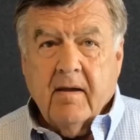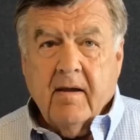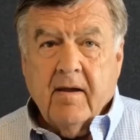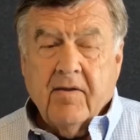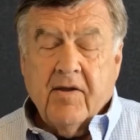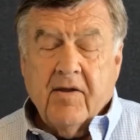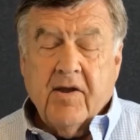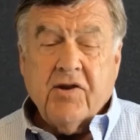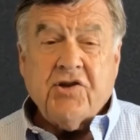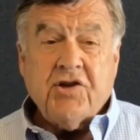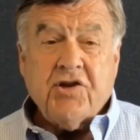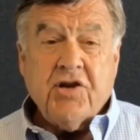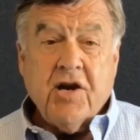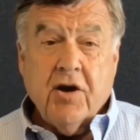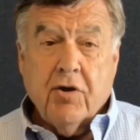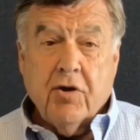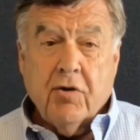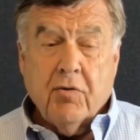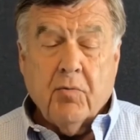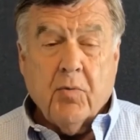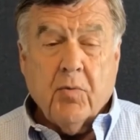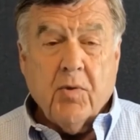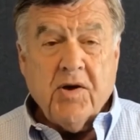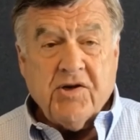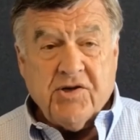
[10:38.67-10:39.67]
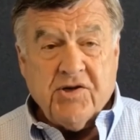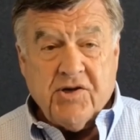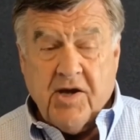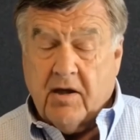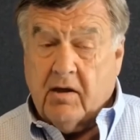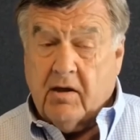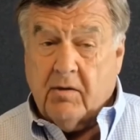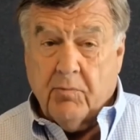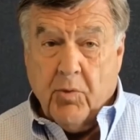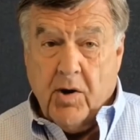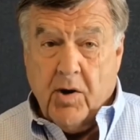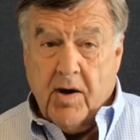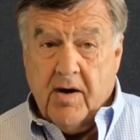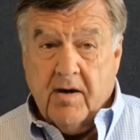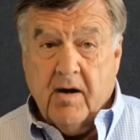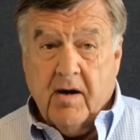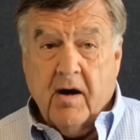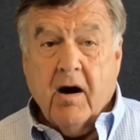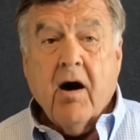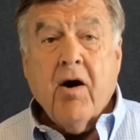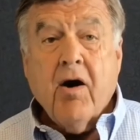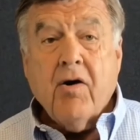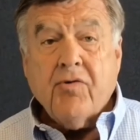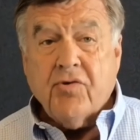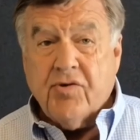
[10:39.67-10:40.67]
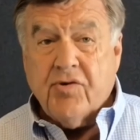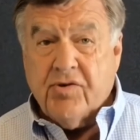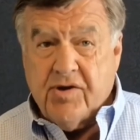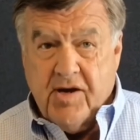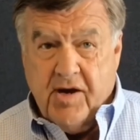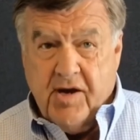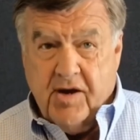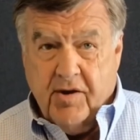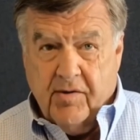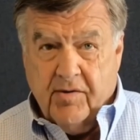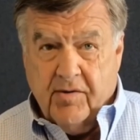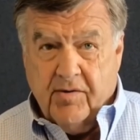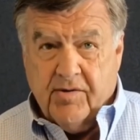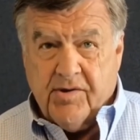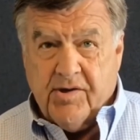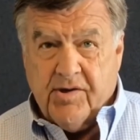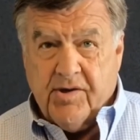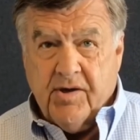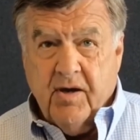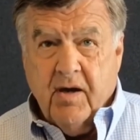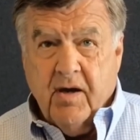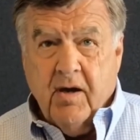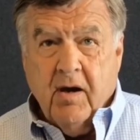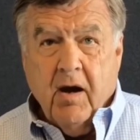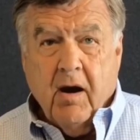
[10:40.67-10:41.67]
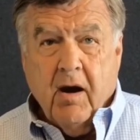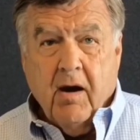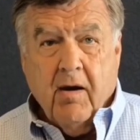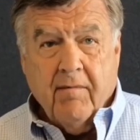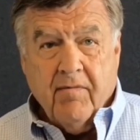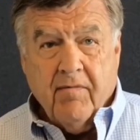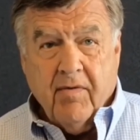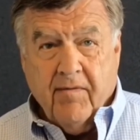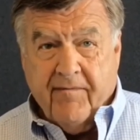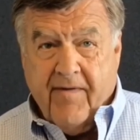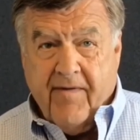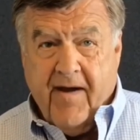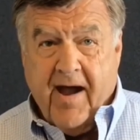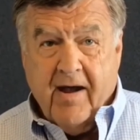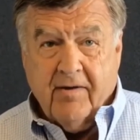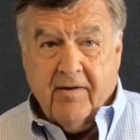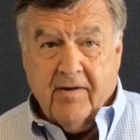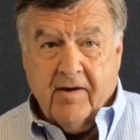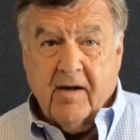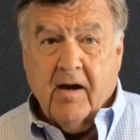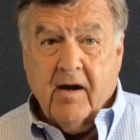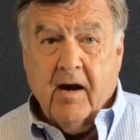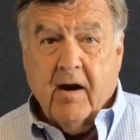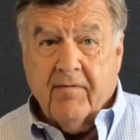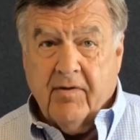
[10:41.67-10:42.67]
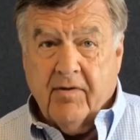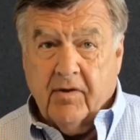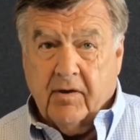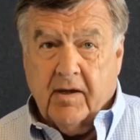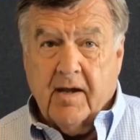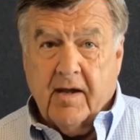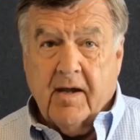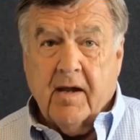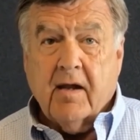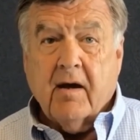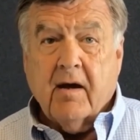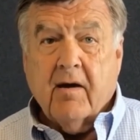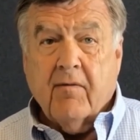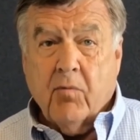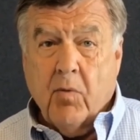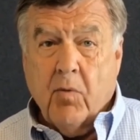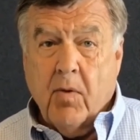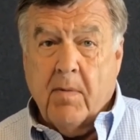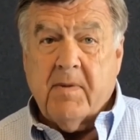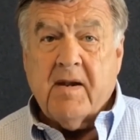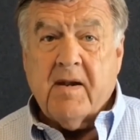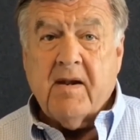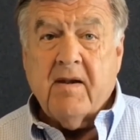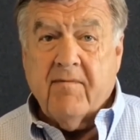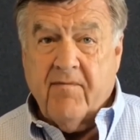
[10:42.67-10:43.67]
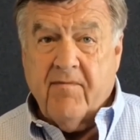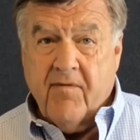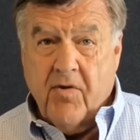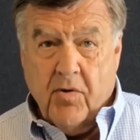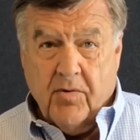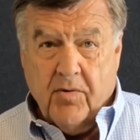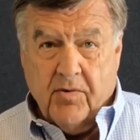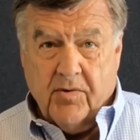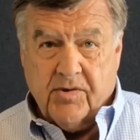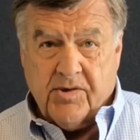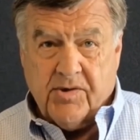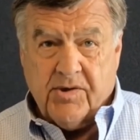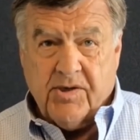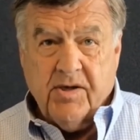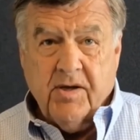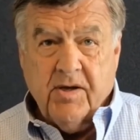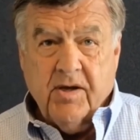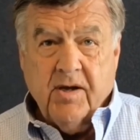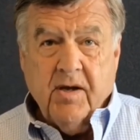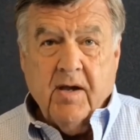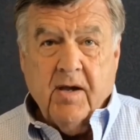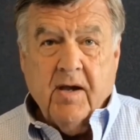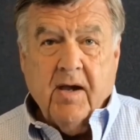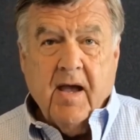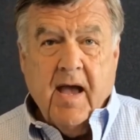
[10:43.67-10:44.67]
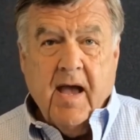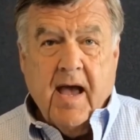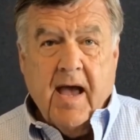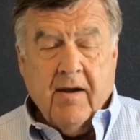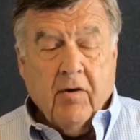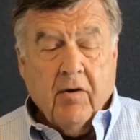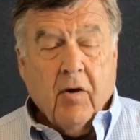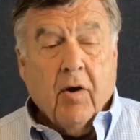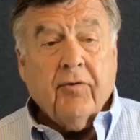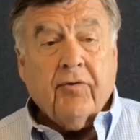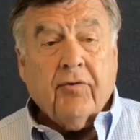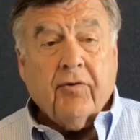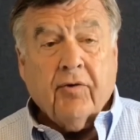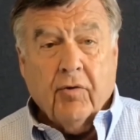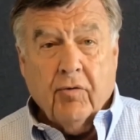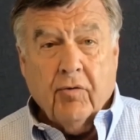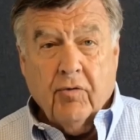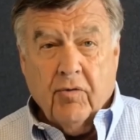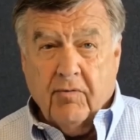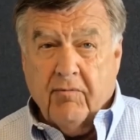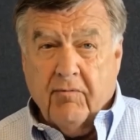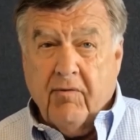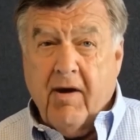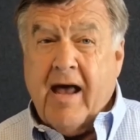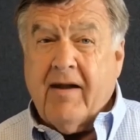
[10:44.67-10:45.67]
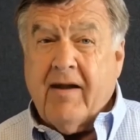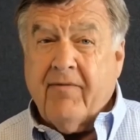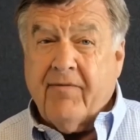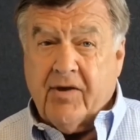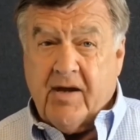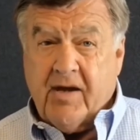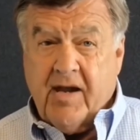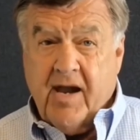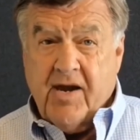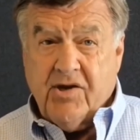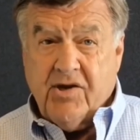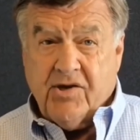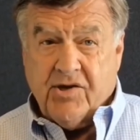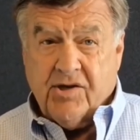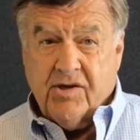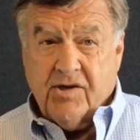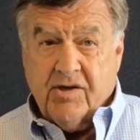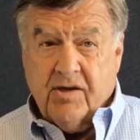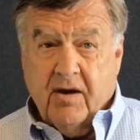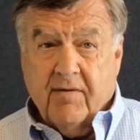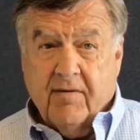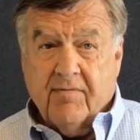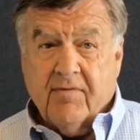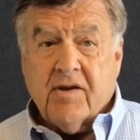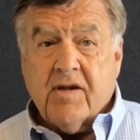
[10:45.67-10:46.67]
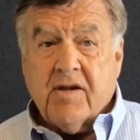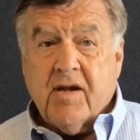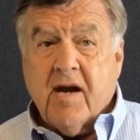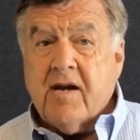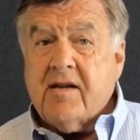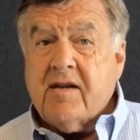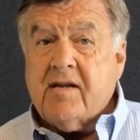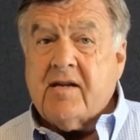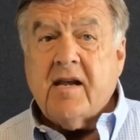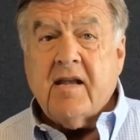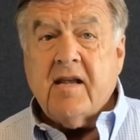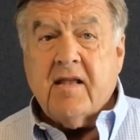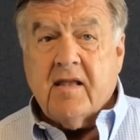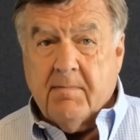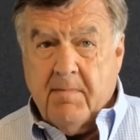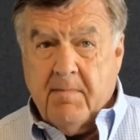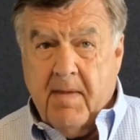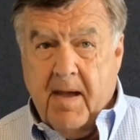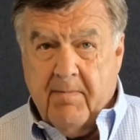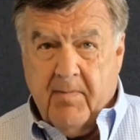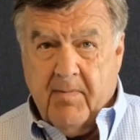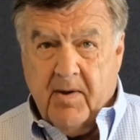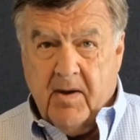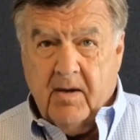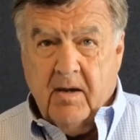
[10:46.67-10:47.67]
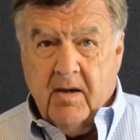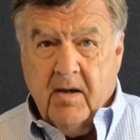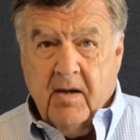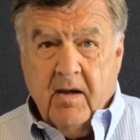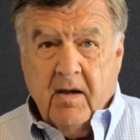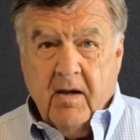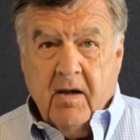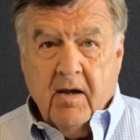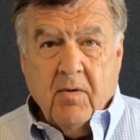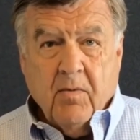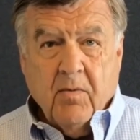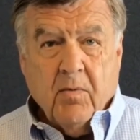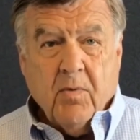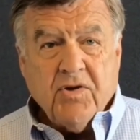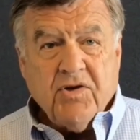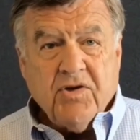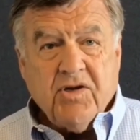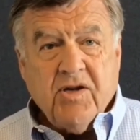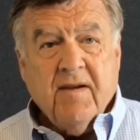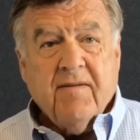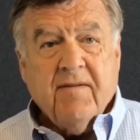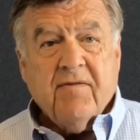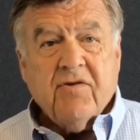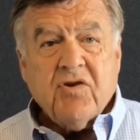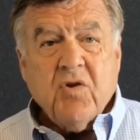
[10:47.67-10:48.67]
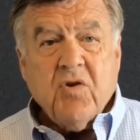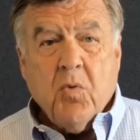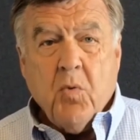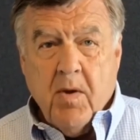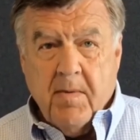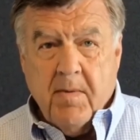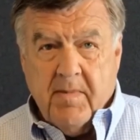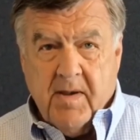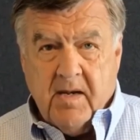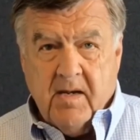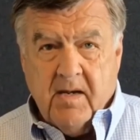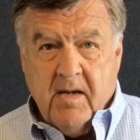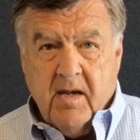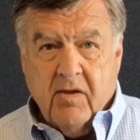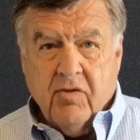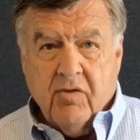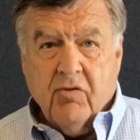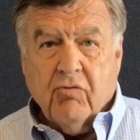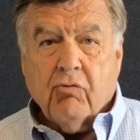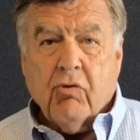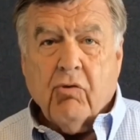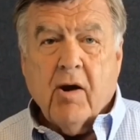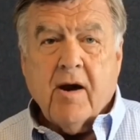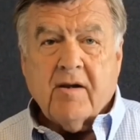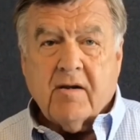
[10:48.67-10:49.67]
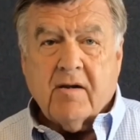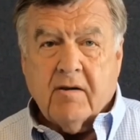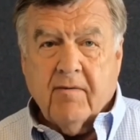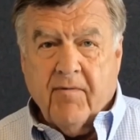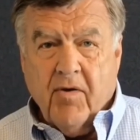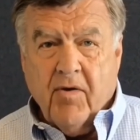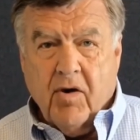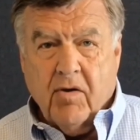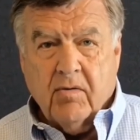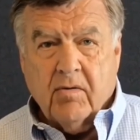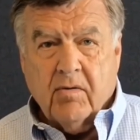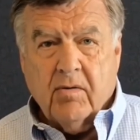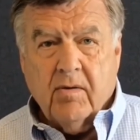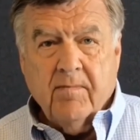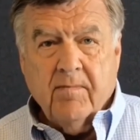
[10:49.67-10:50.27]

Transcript: This year, we celebrate 100 years of the founding of the League of Women Voters, and also the ratification of the 19th Amendment, which gives women the right to vote.